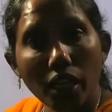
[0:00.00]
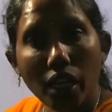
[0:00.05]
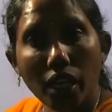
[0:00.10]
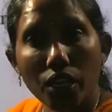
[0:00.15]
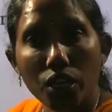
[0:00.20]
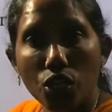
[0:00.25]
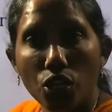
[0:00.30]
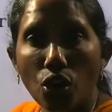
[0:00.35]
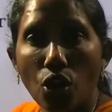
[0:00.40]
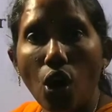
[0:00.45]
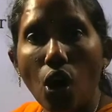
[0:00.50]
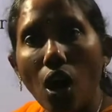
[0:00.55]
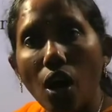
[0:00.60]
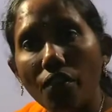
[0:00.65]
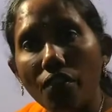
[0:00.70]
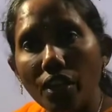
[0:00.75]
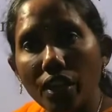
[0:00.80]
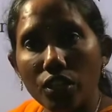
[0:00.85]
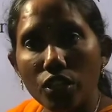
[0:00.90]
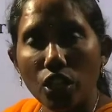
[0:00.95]
ratio
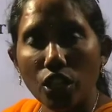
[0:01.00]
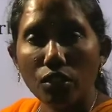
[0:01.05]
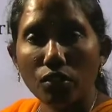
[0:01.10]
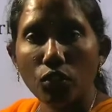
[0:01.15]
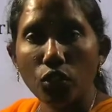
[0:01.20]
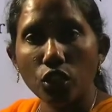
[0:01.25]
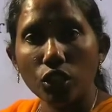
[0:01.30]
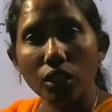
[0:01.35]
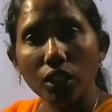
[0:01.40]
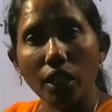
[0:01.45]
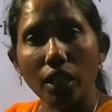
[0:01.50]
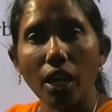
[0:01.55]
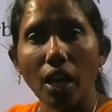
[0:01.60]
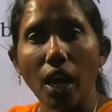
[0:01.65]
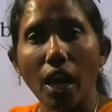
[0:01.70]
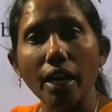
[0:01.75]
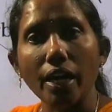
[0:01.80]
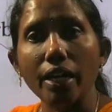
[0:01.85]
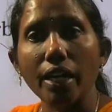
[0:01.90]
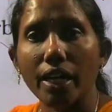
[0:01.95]
of HNO3
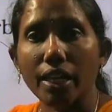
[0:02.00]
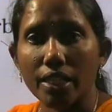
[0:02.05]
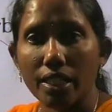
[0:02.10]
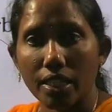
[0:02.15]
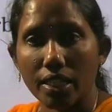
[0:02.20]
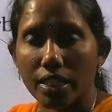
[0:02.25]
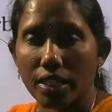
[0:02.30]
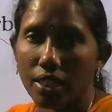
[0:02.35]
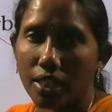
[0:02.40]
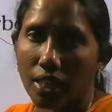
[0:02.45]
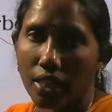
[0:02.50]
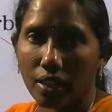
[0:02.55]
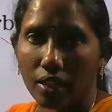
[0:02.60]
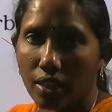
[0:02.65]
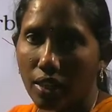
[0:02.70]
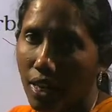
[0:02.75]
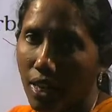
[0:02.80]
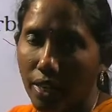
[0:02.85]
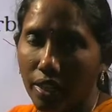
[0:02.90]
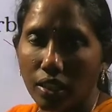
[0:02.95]
and HCl,
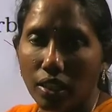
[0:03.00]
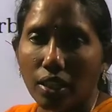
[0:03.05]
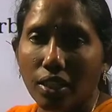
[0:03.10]
right?